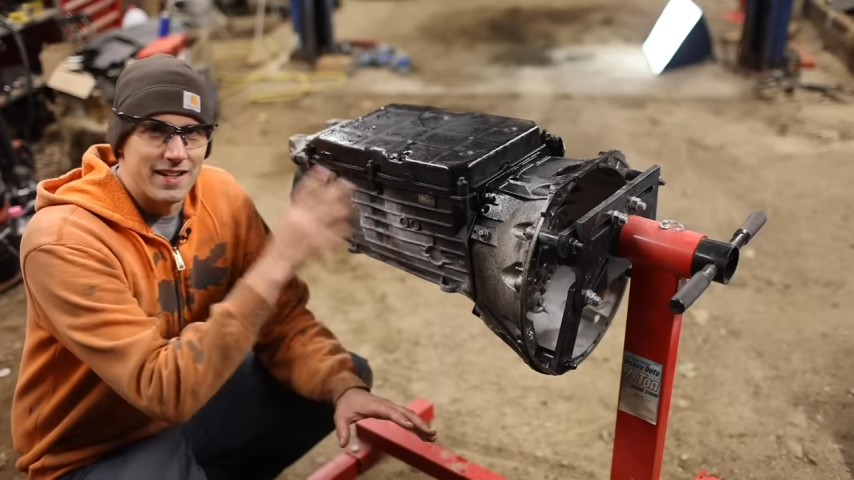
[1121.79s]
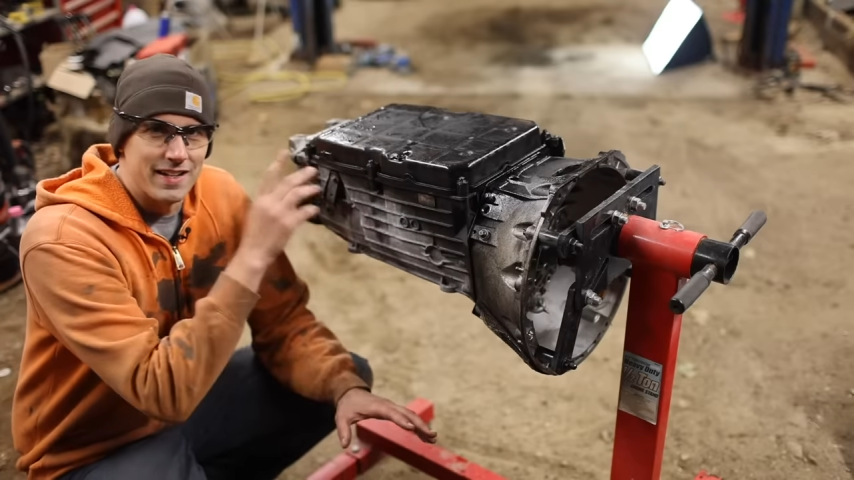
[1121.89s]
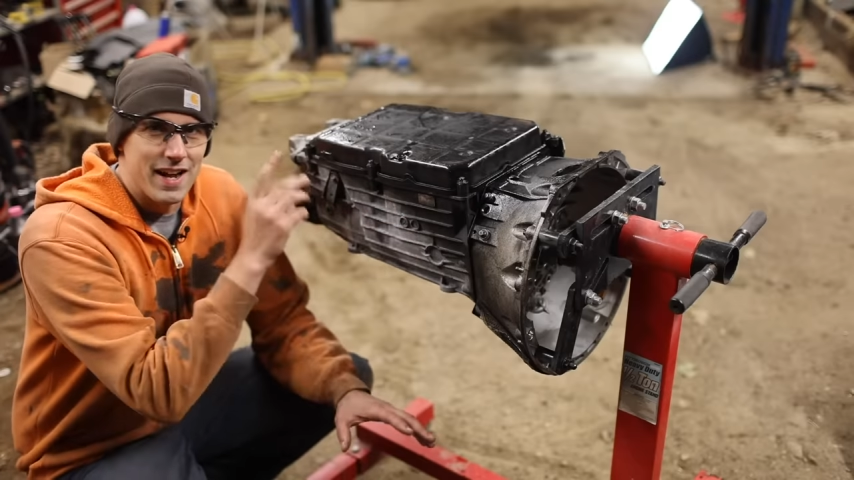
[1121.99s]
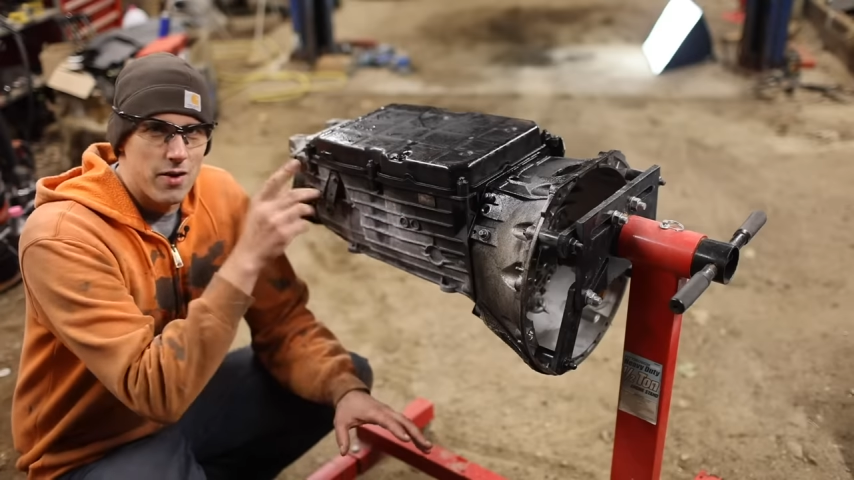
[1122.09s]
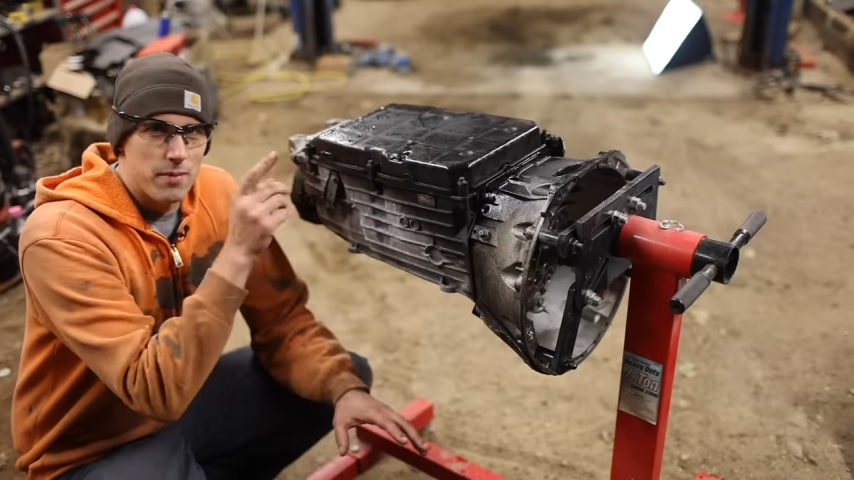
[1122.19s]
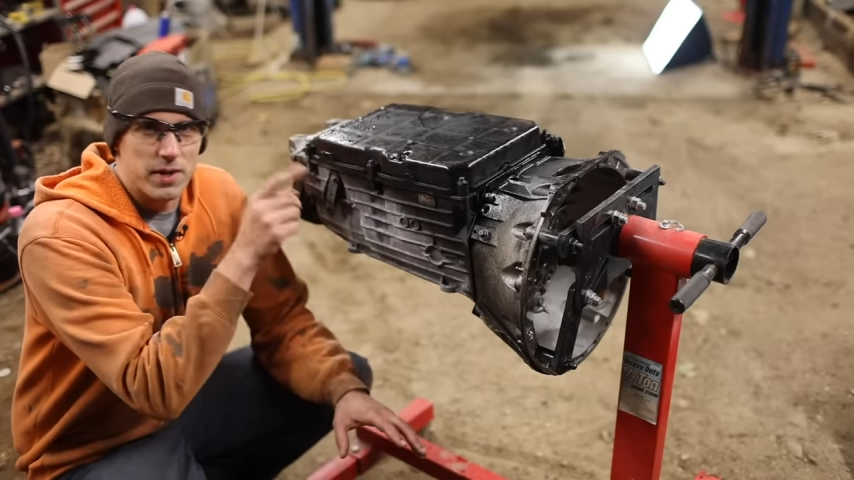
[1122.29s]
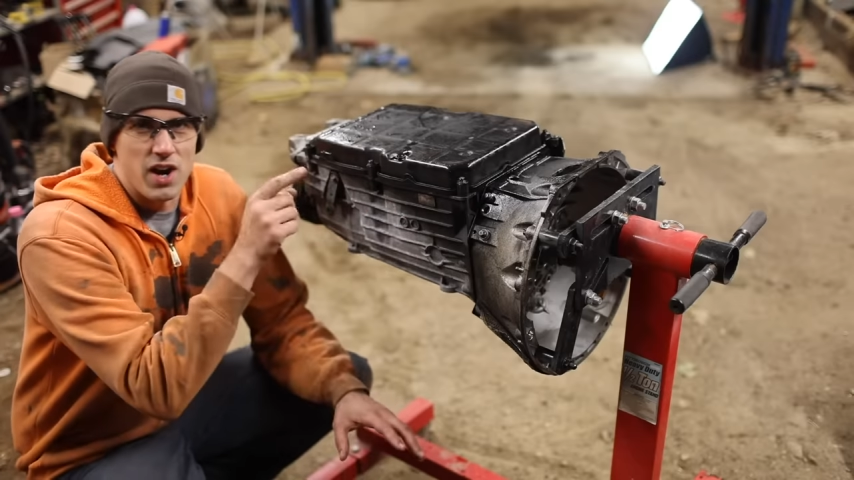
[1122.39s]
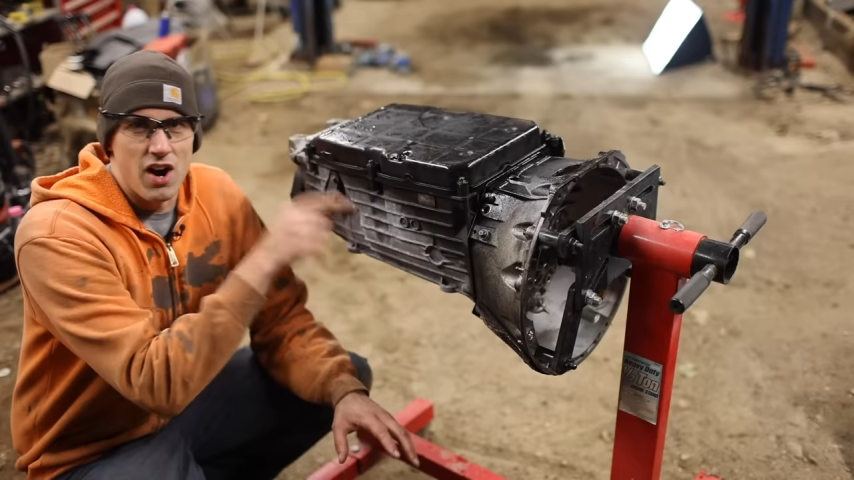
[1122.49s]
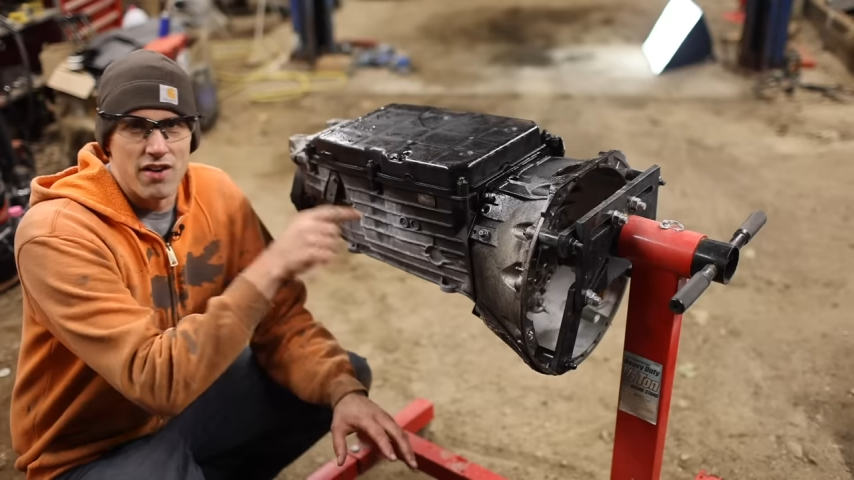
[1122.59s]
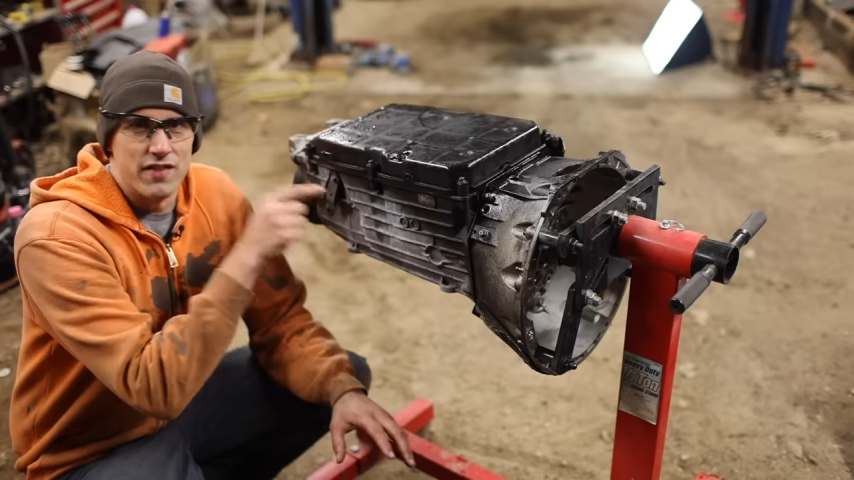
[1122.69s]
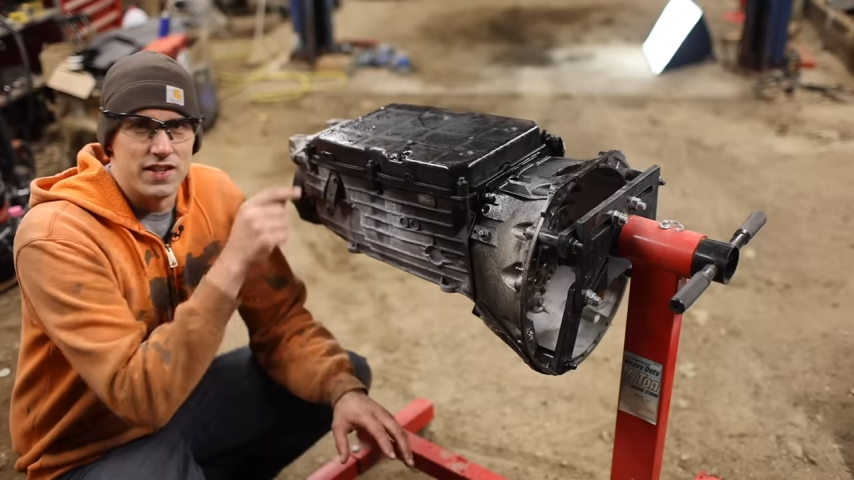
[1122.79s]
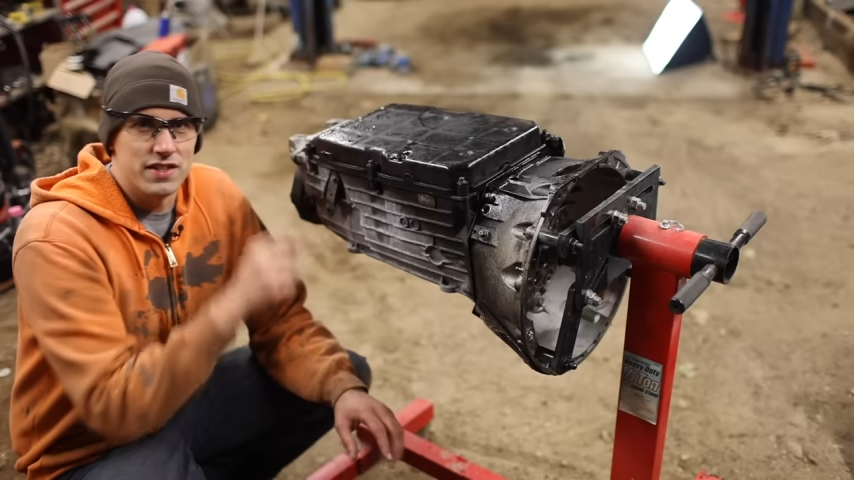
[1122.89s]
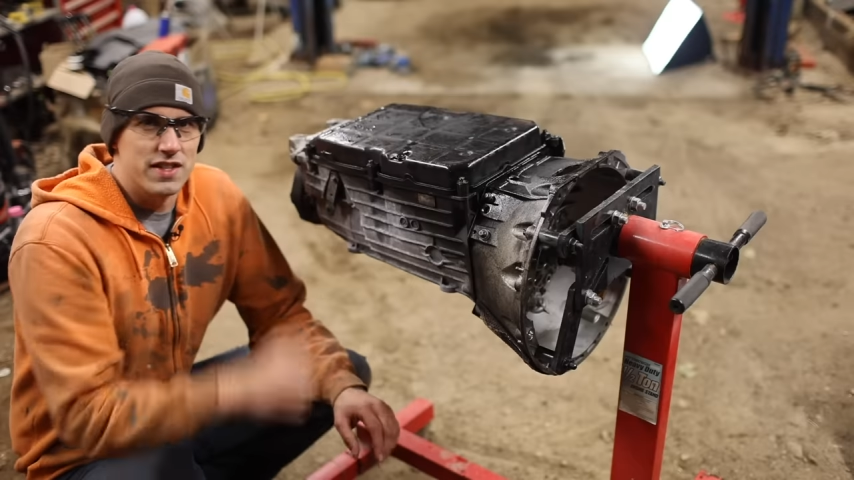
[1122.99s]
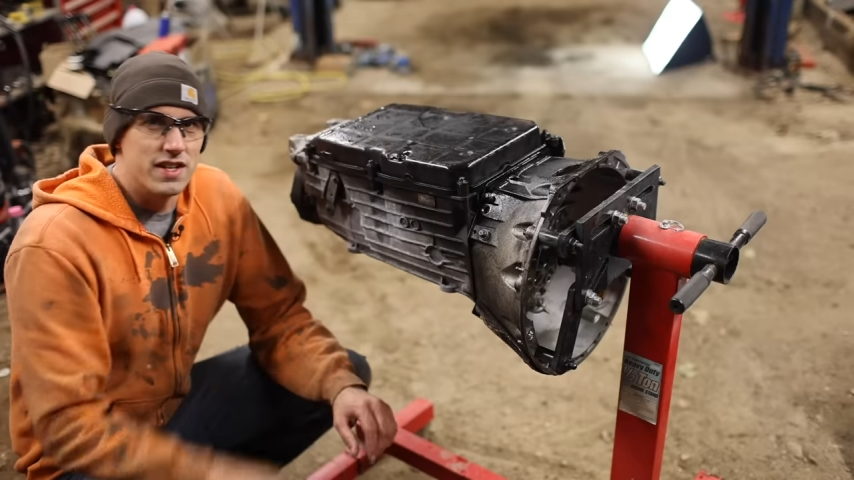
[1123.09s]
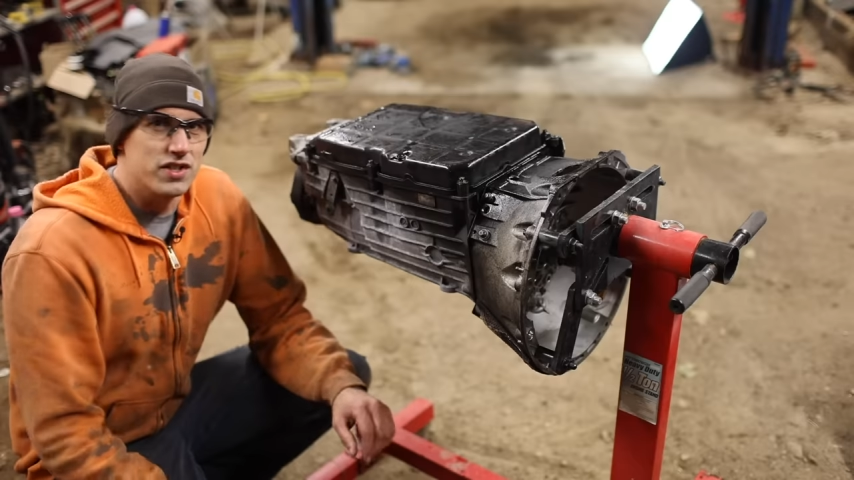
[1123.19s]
and now I'm gonna harvest the